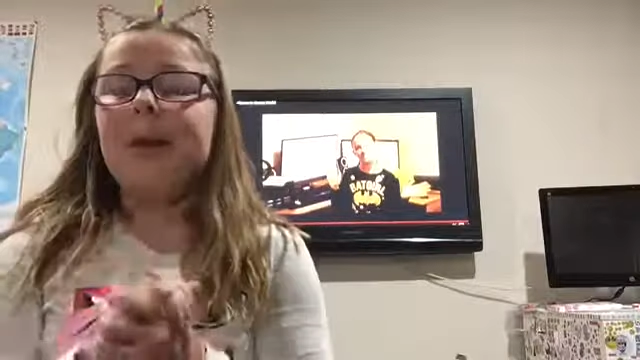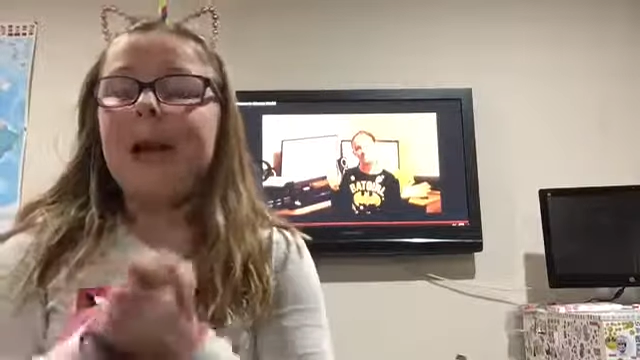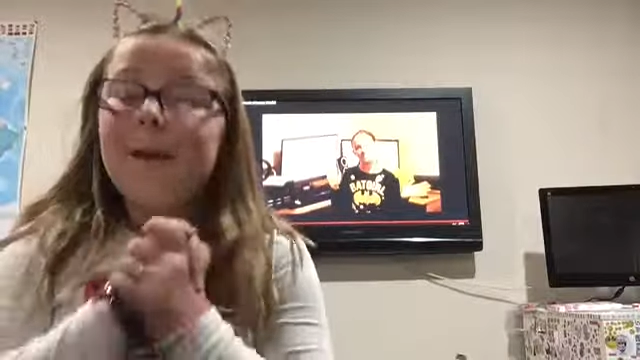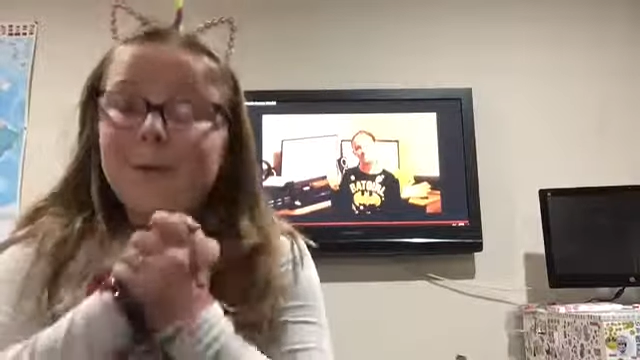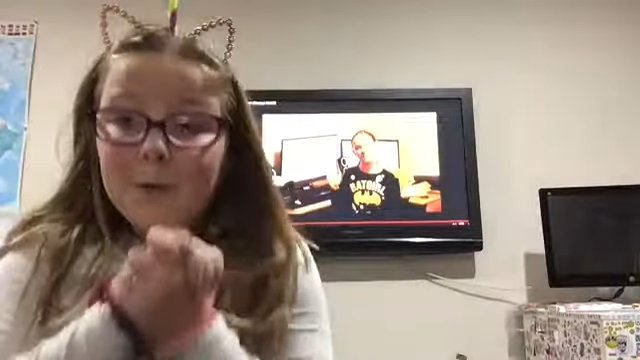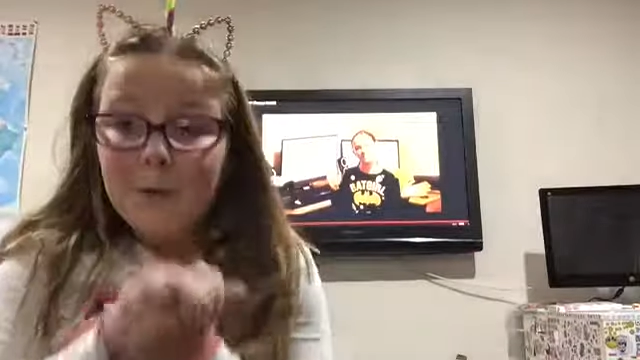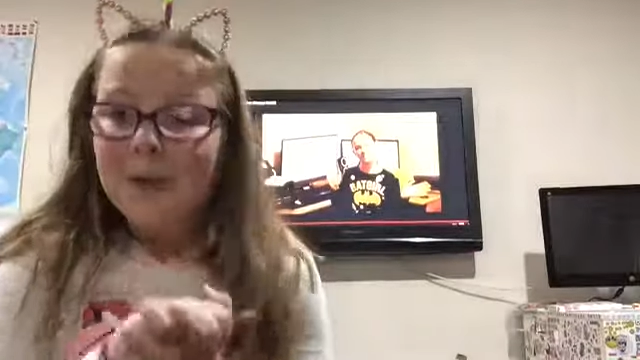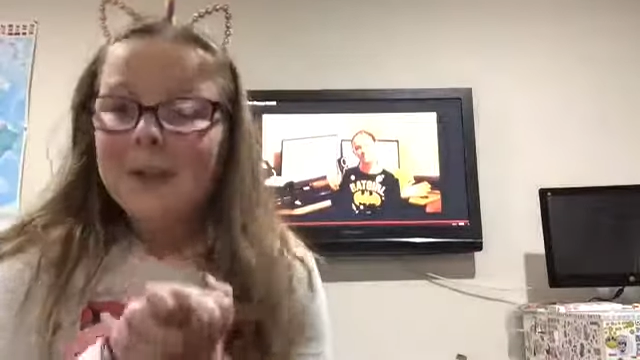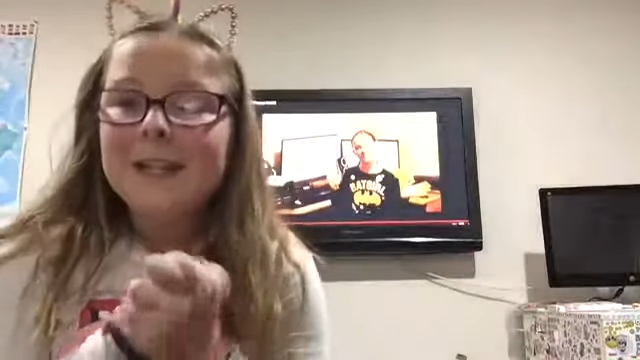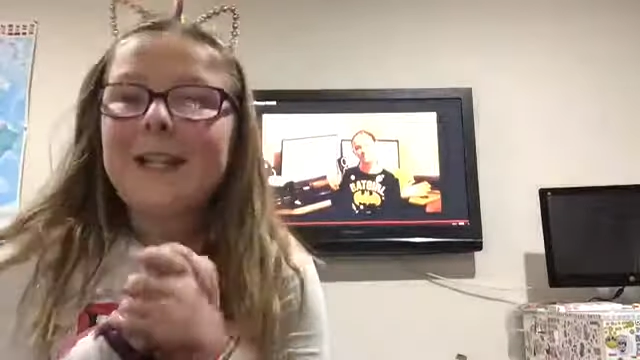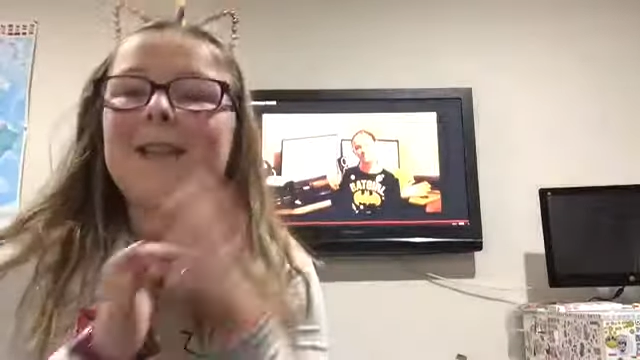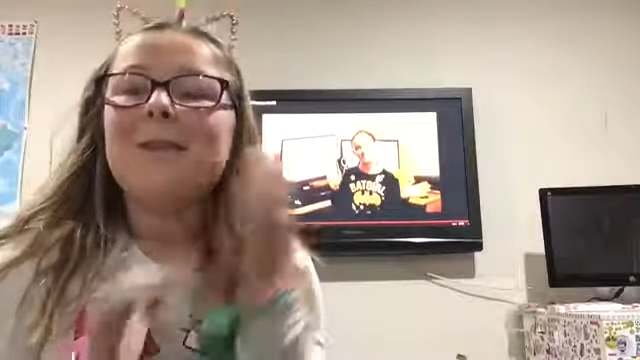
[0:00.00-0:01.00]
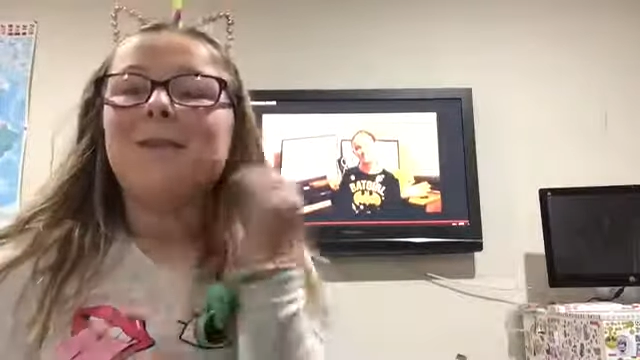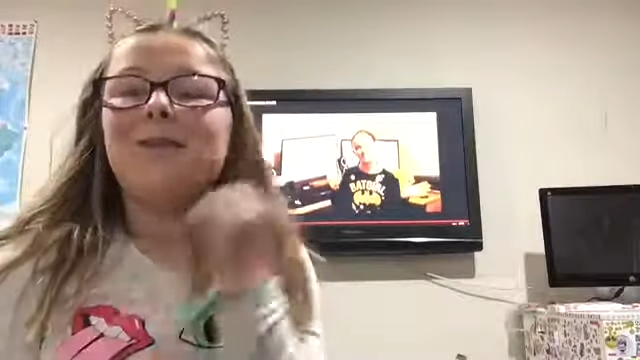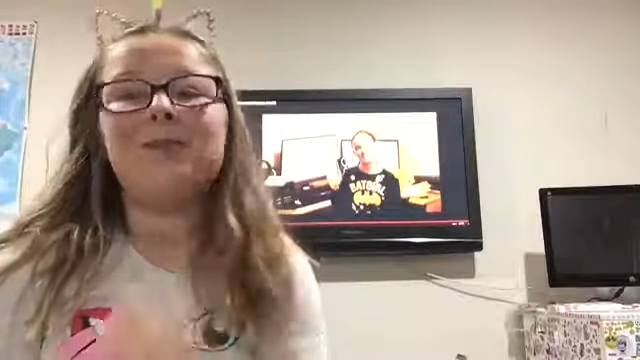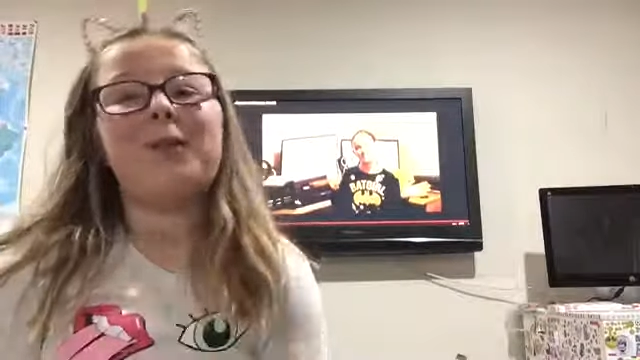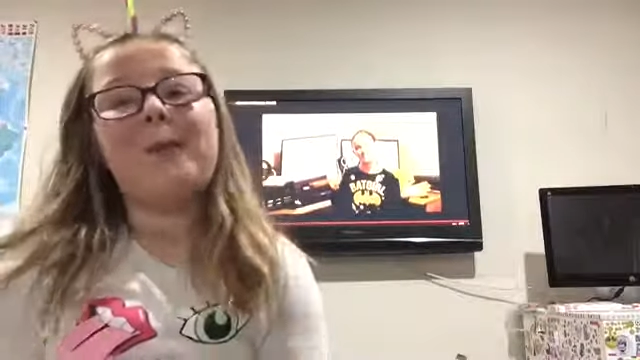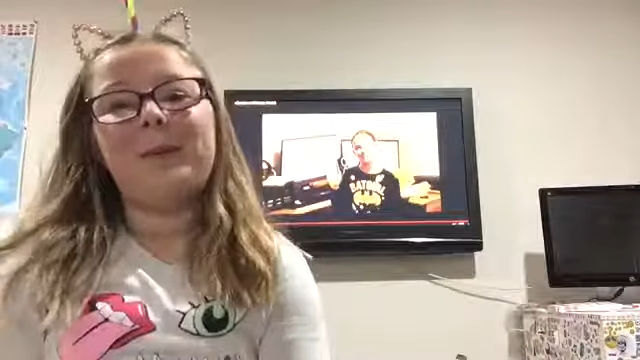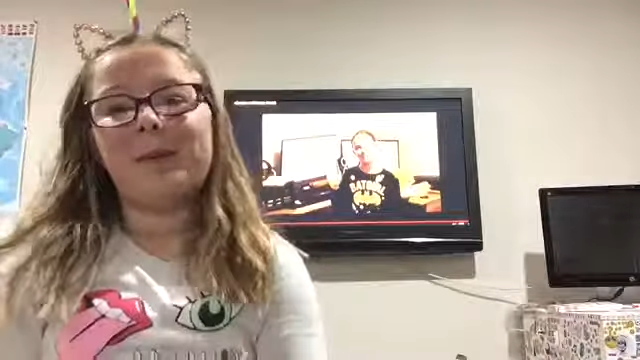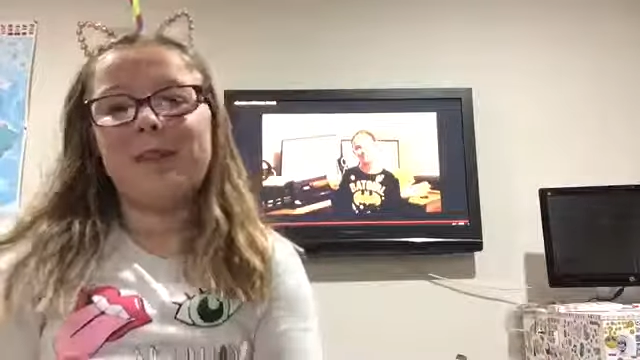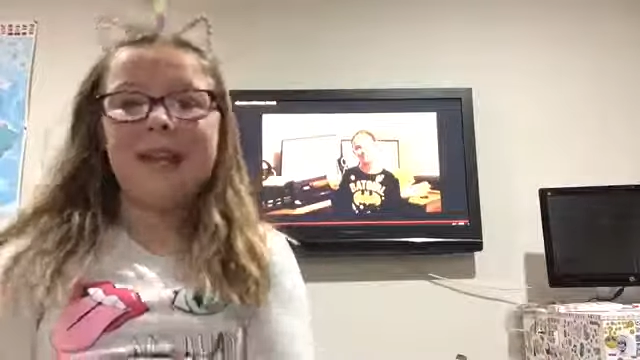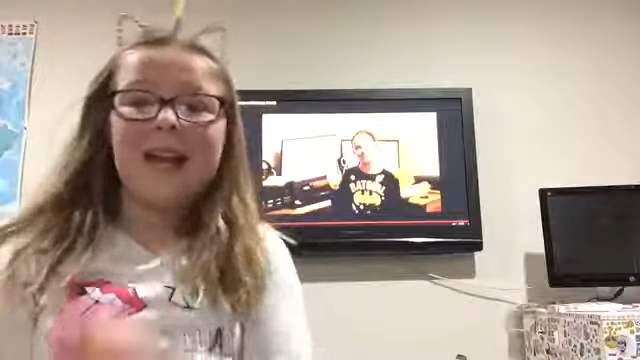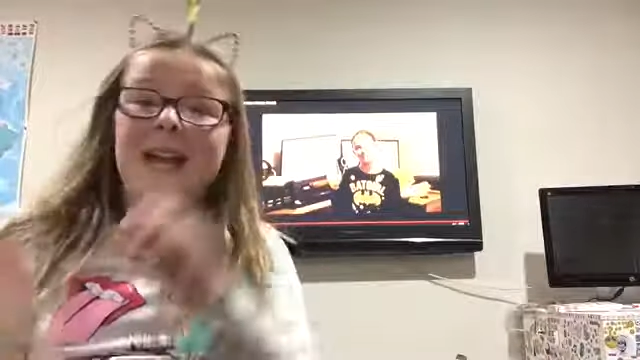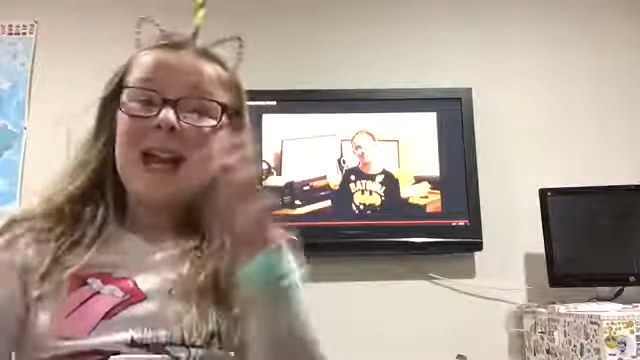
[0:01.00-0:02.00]
If you want to see the proper
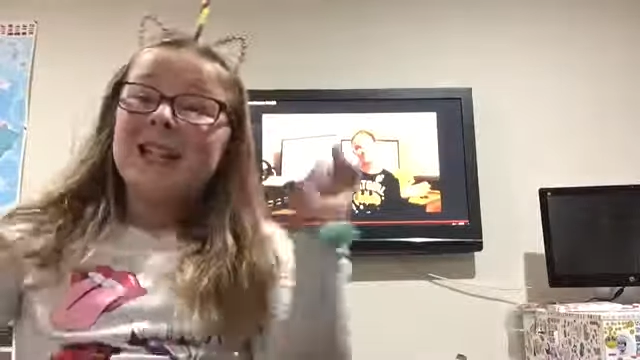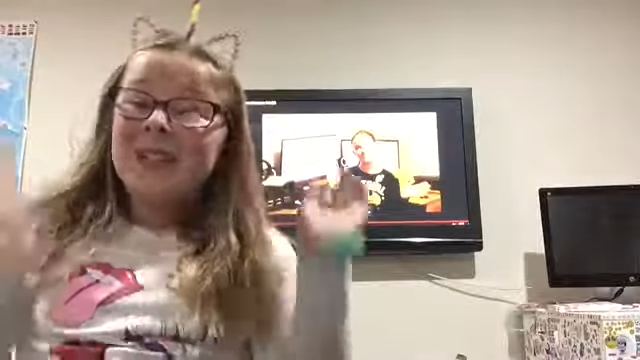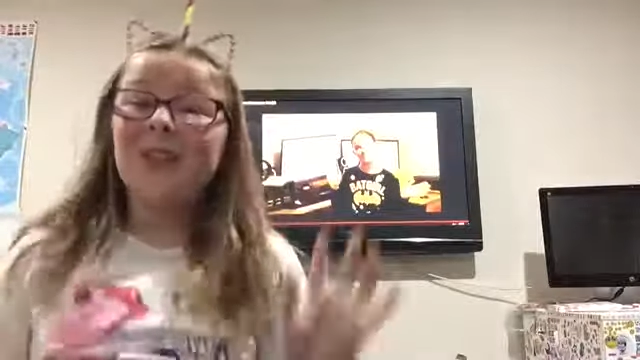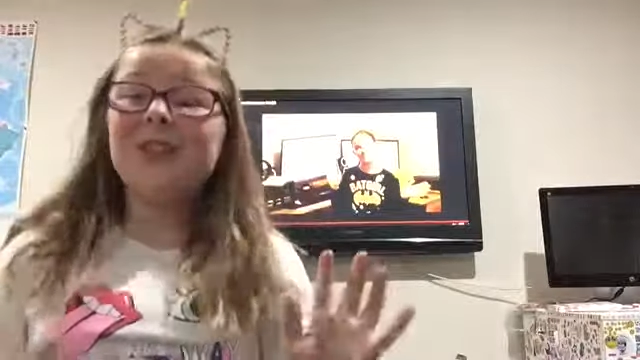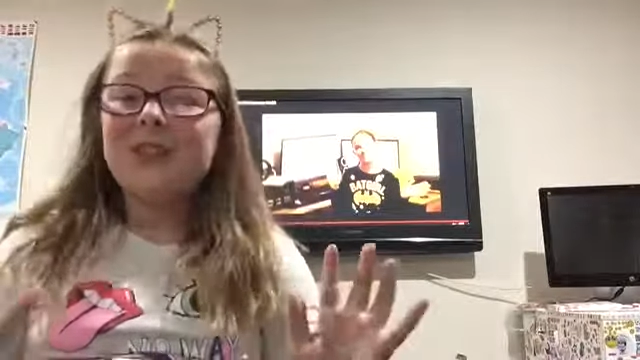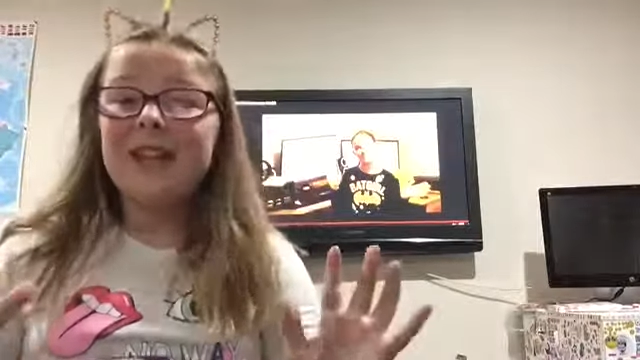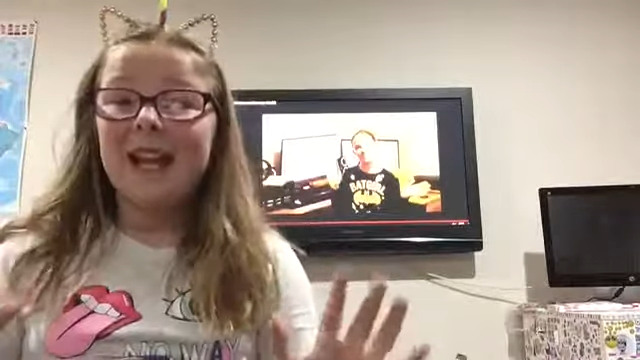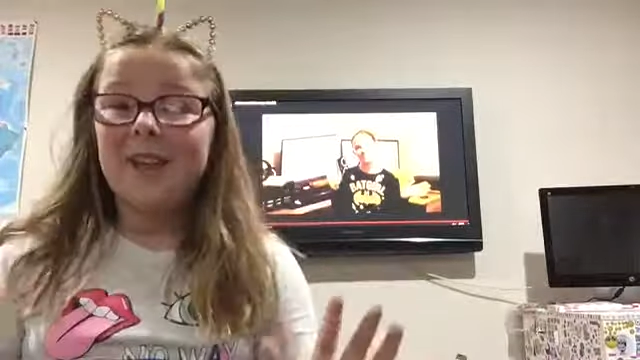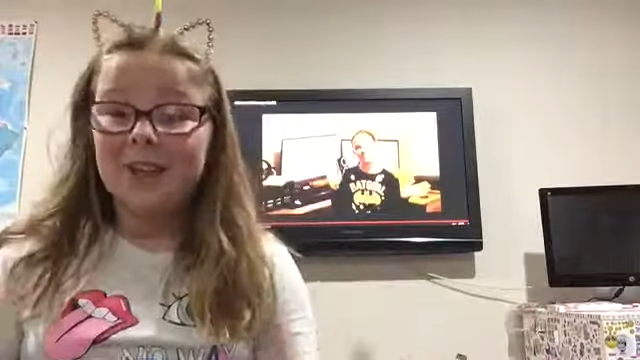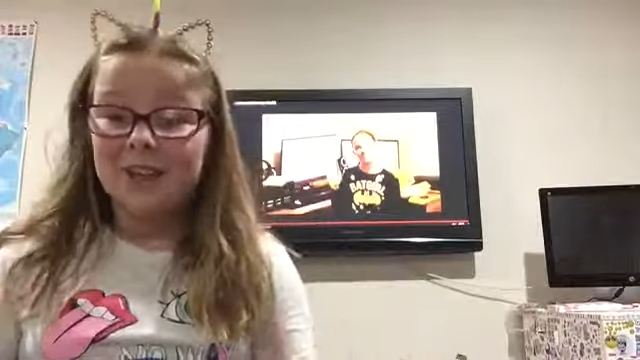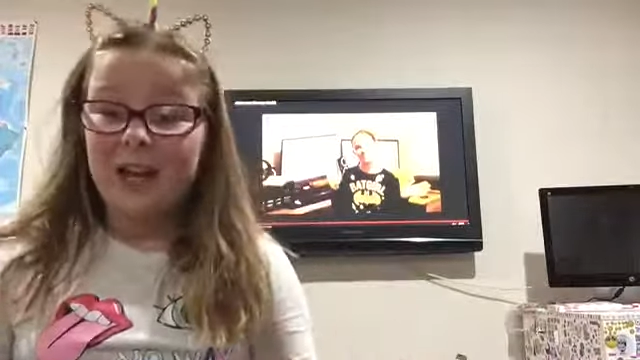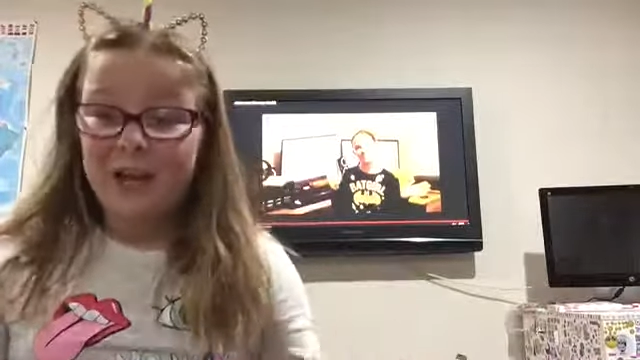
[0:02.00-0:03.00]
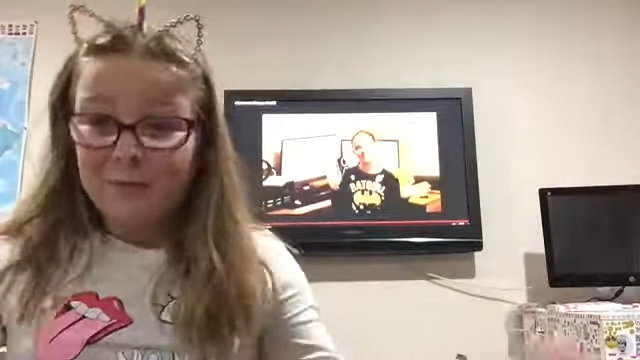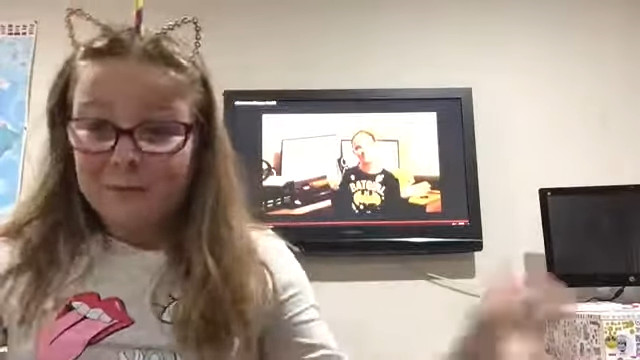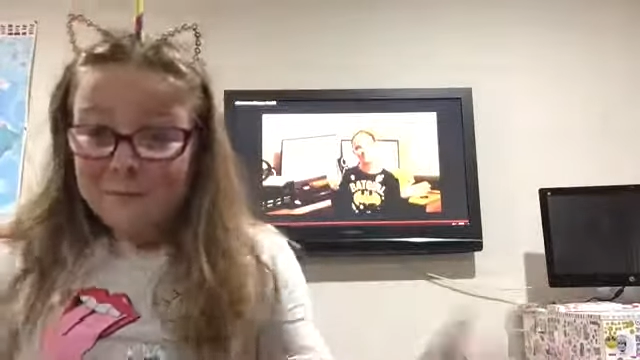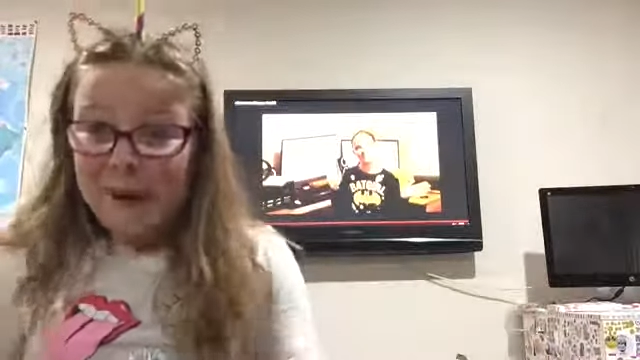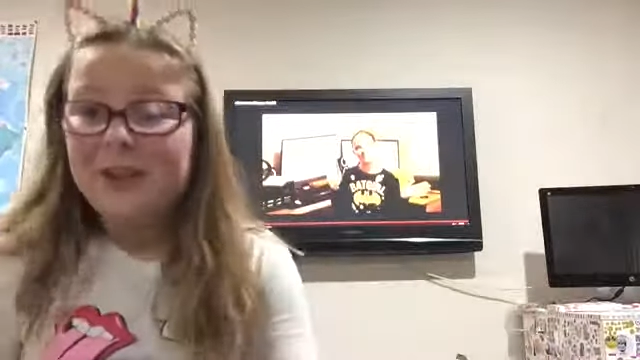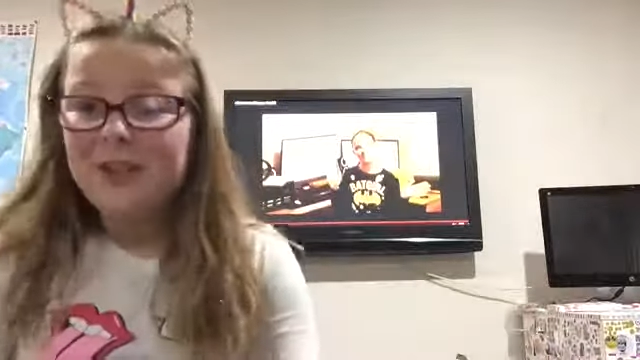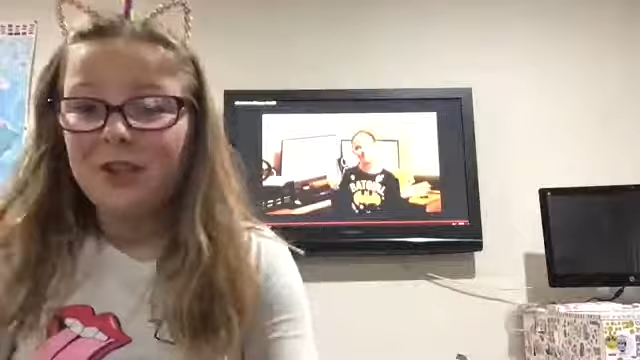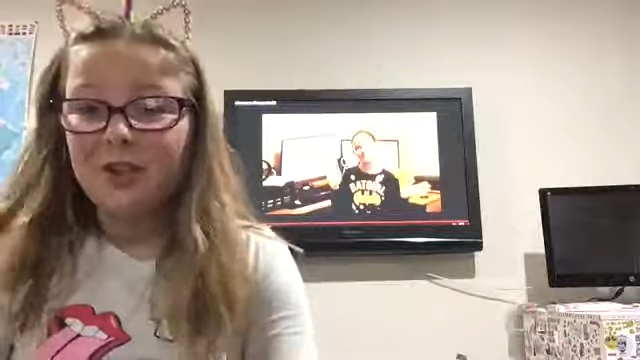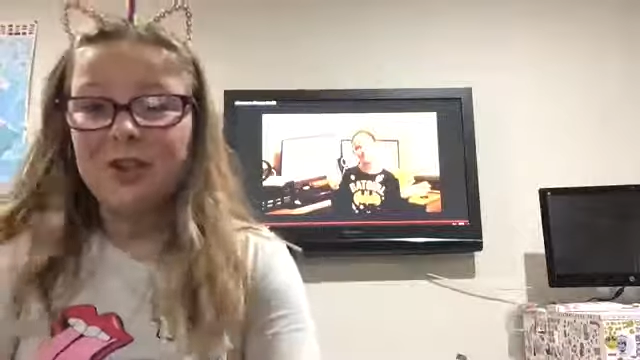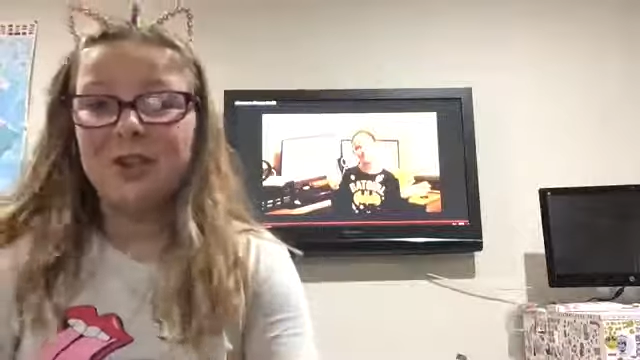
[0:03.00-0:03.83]
thing, go check out her channel. Make sure to